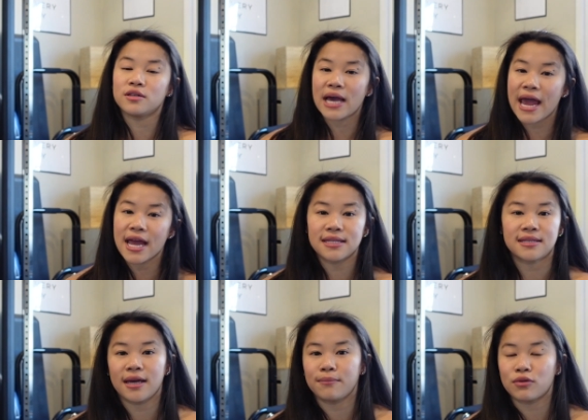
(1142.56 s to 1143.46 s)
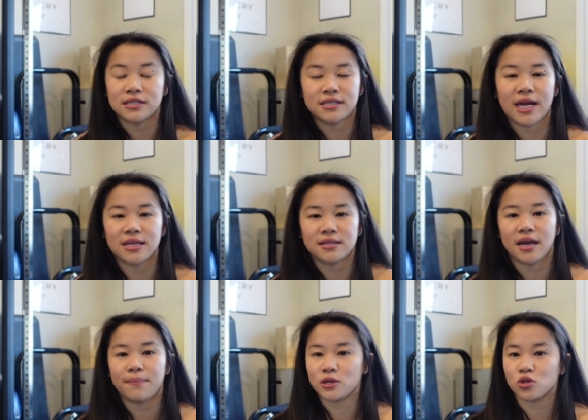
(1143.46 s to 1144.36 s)
it's a handstand, press to
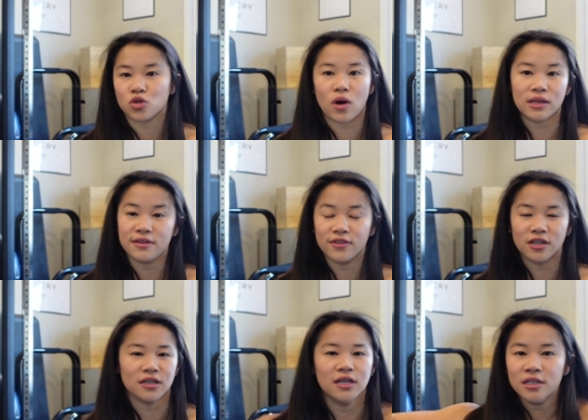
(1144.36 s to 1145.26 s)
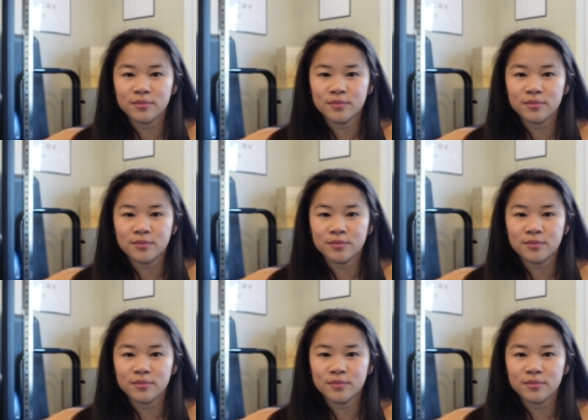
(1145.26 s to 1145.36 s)
handstand, pistol squat, lever,